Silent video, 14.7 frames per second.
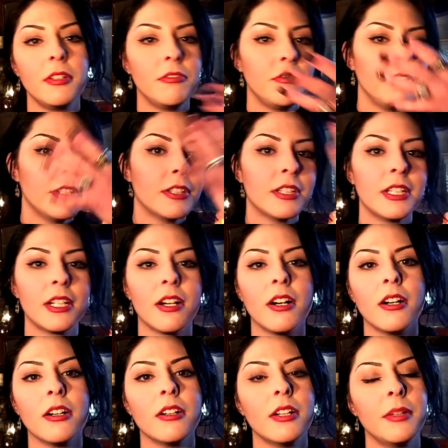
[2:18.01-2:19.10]
You feel it
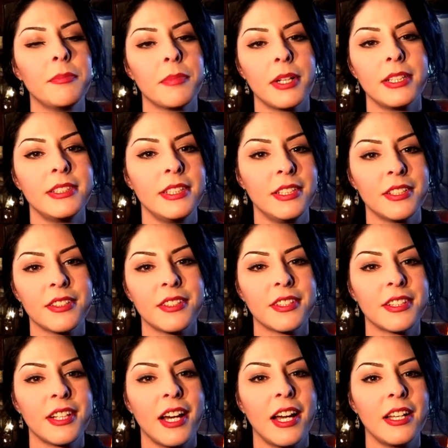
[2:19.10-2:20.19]
all embracing your
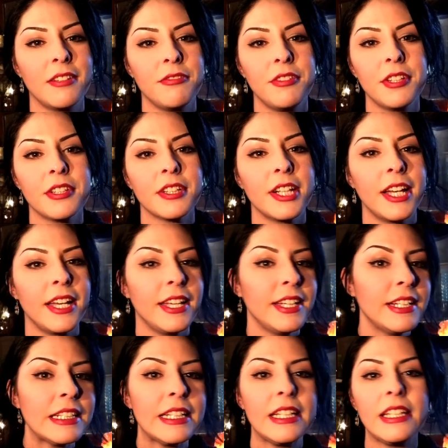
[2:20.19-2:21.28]
third eye. You feel it
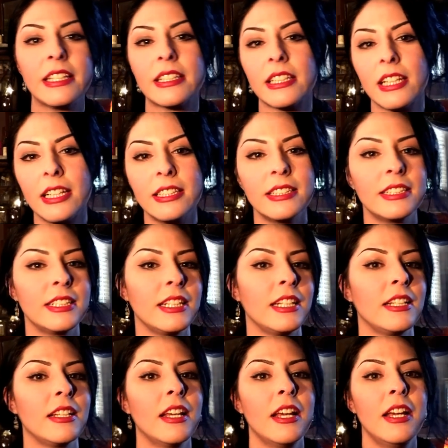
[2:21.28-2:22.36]
healing,
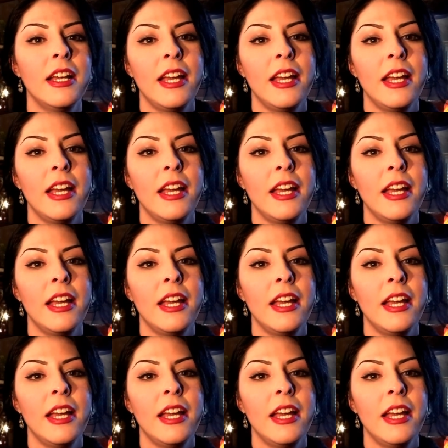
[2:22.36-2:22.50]
cleansing.